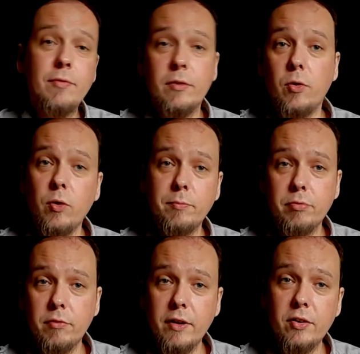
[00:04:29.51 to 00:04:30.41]
a chord
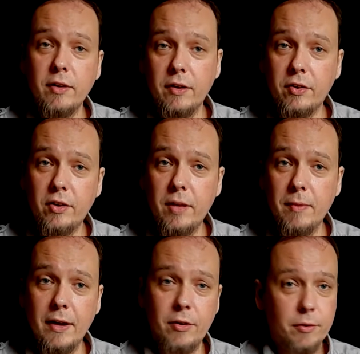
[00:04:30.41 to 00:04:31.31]
progression in C
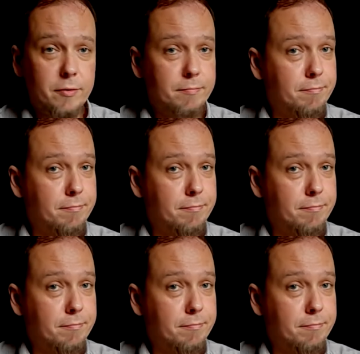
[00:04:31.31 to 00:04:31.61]
major.